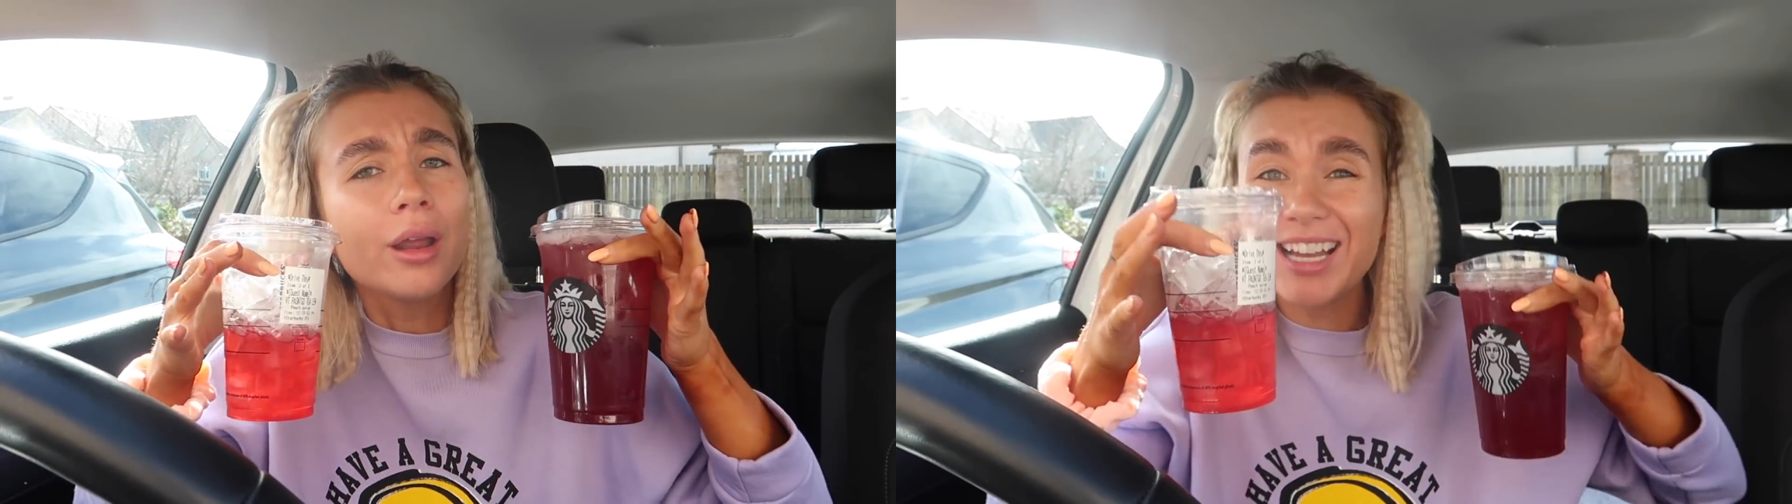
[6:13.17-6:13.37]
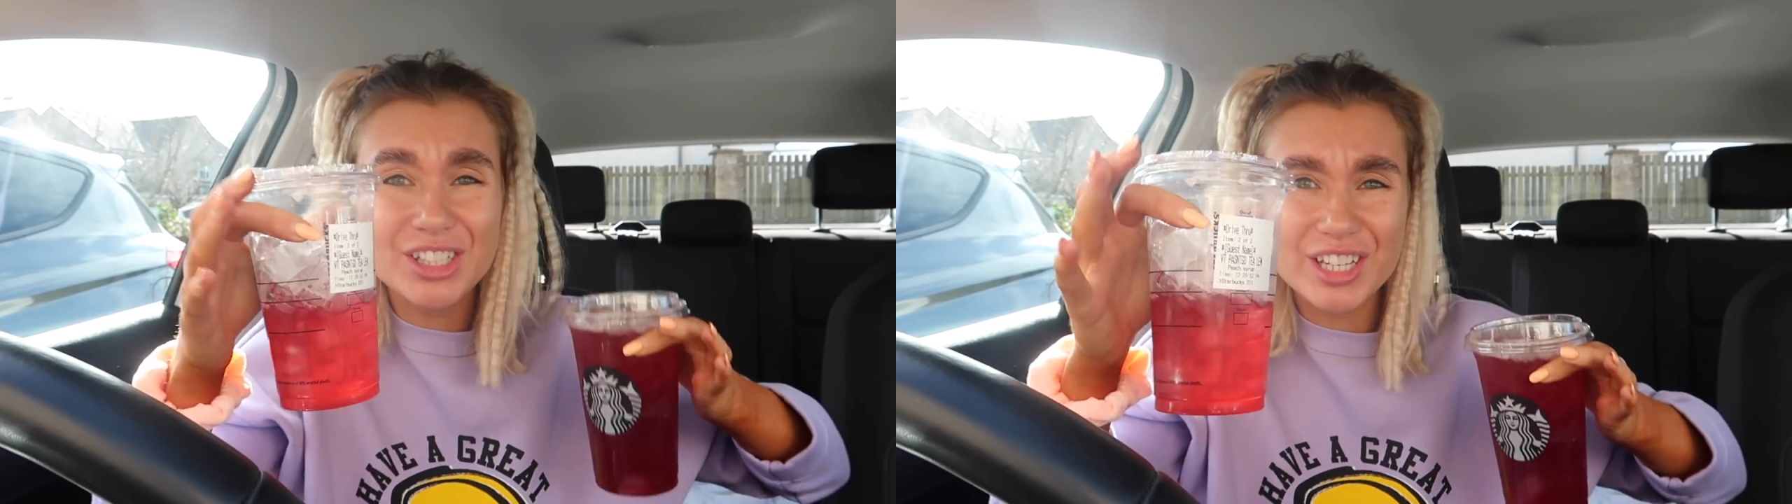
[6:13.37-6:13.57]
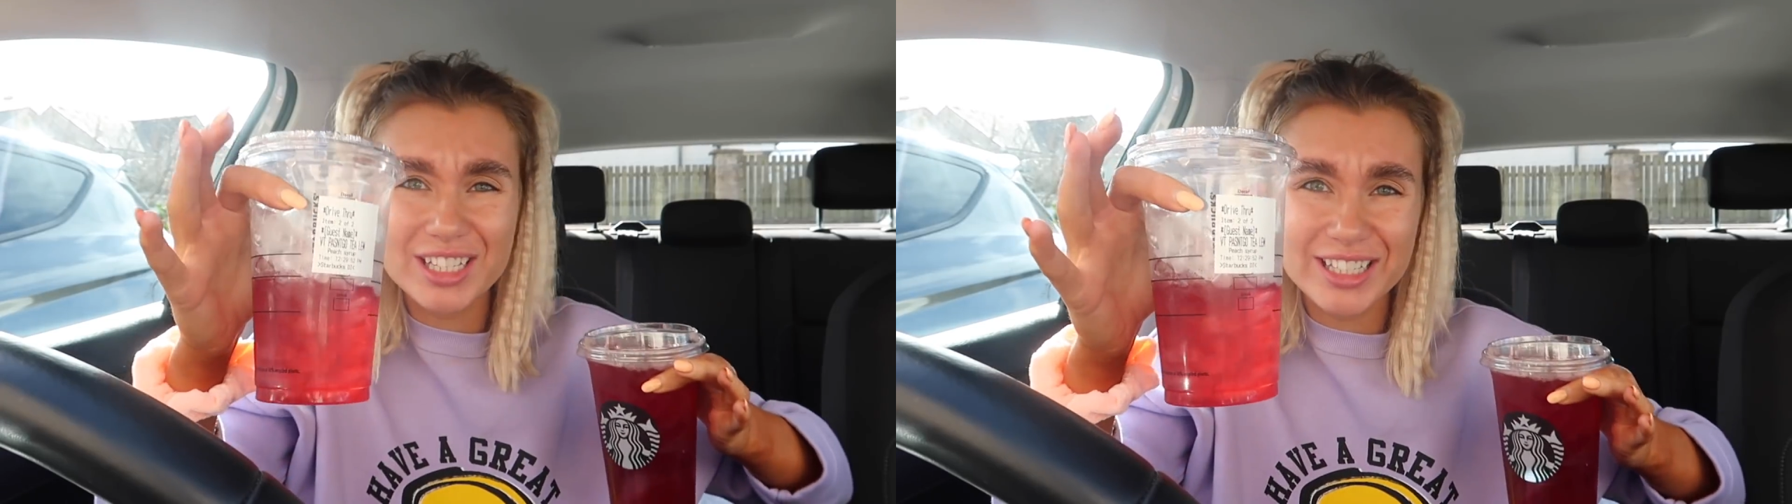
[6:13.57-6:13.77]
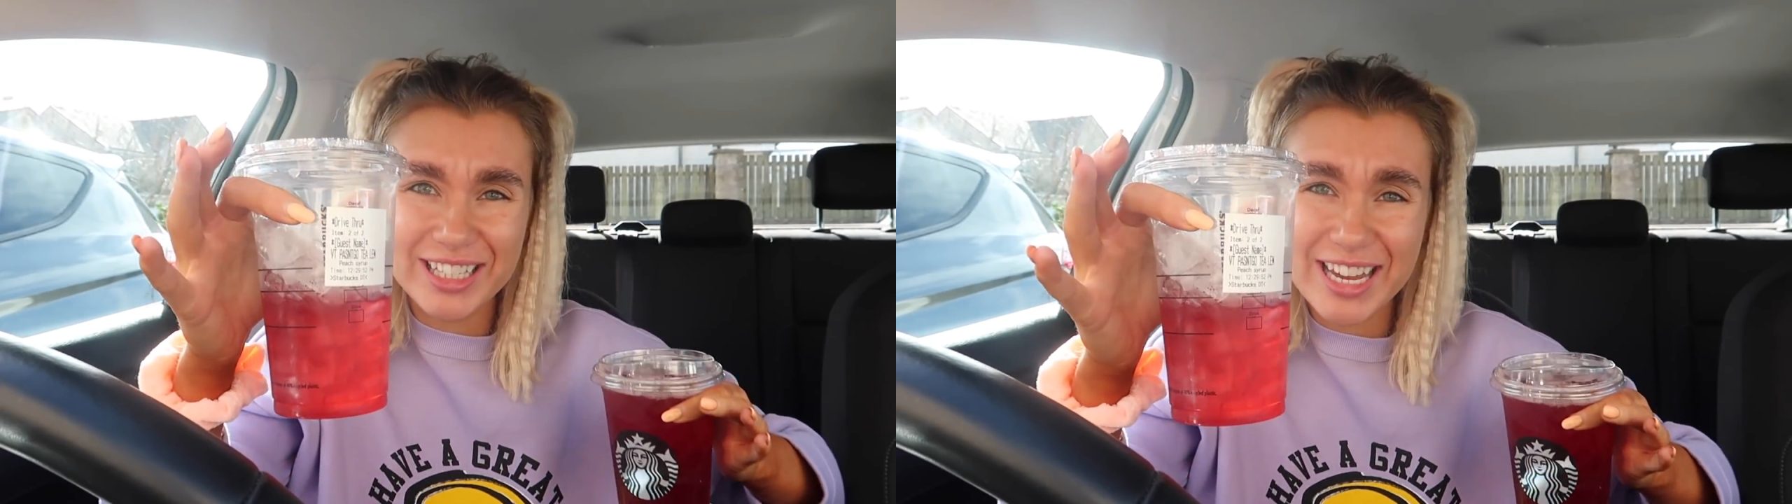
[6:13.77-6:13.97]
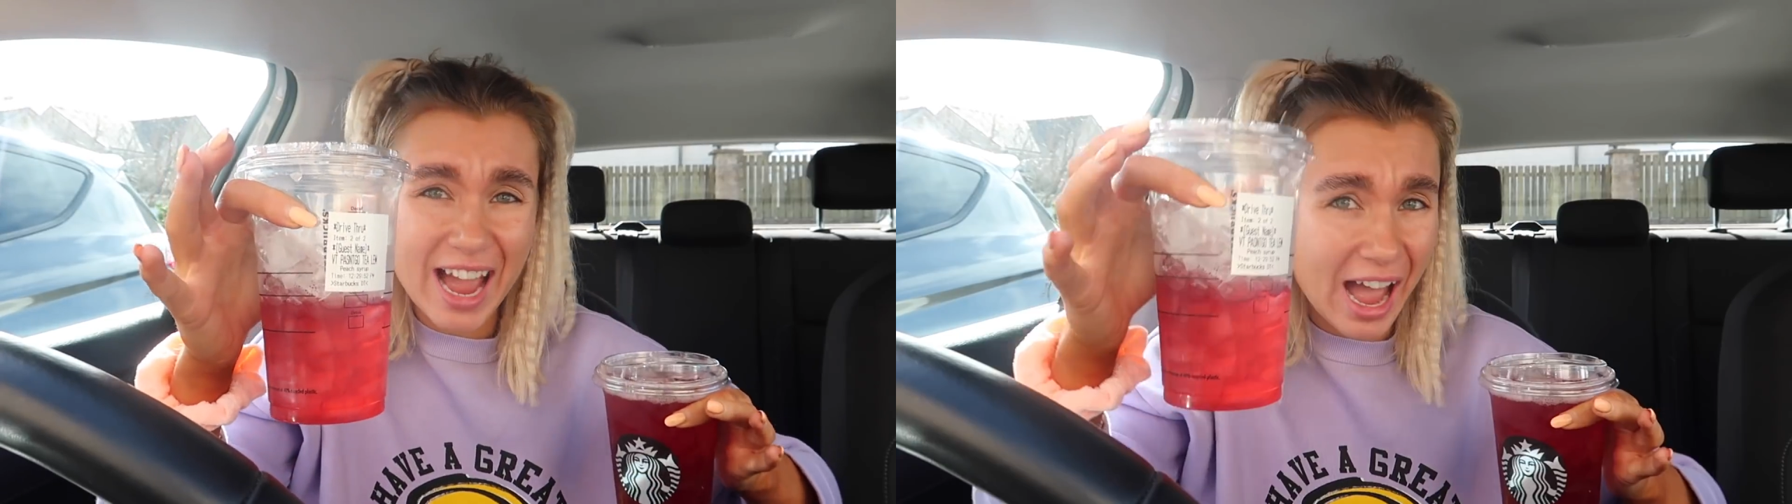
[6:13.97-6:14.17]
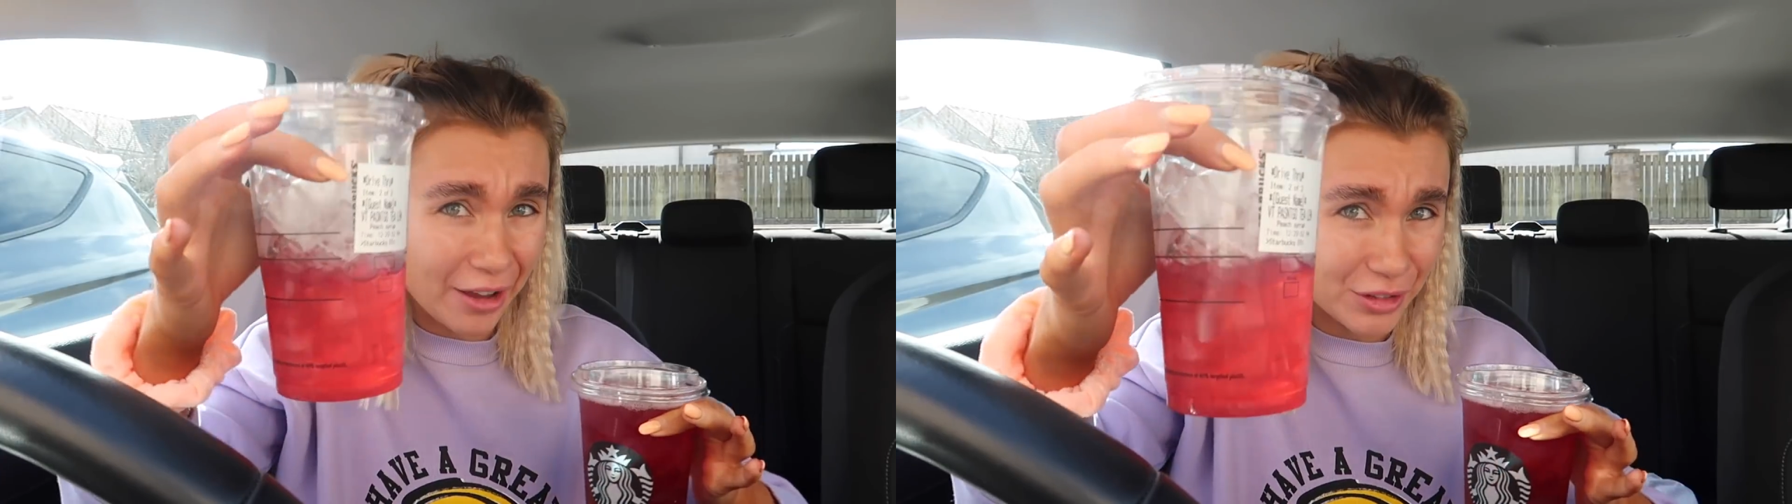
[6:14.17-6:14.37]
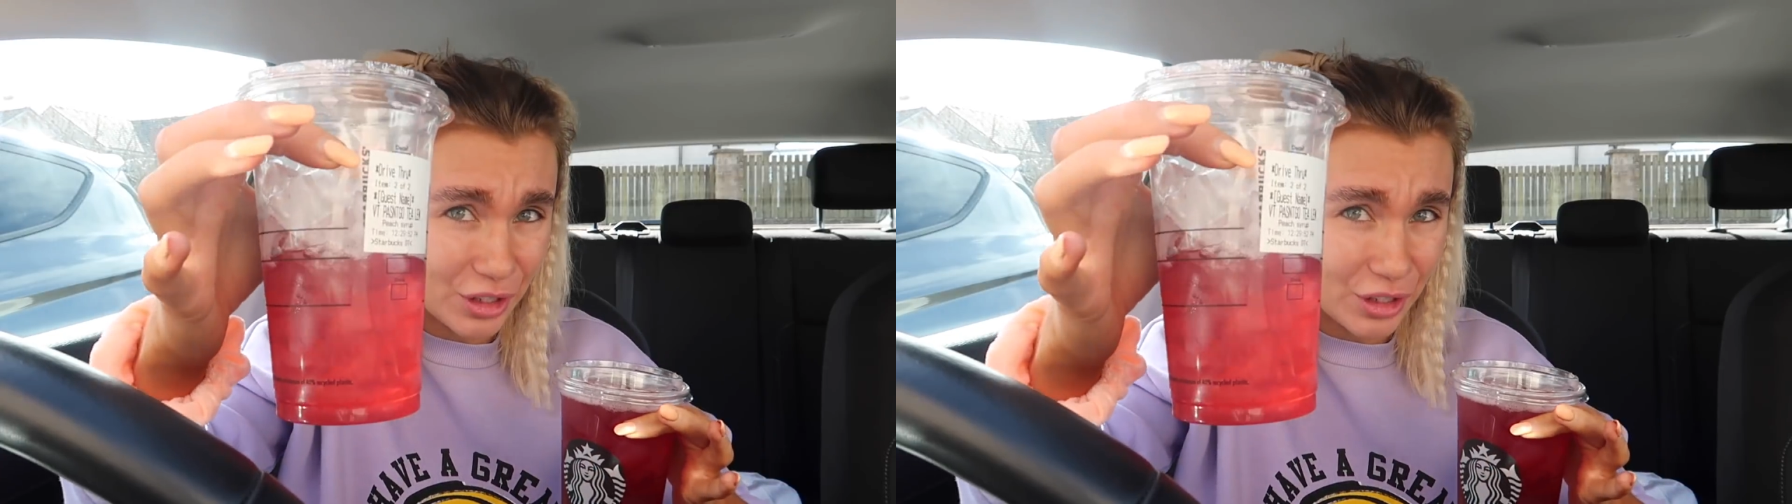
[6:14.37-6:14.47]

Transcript: As you can see, I have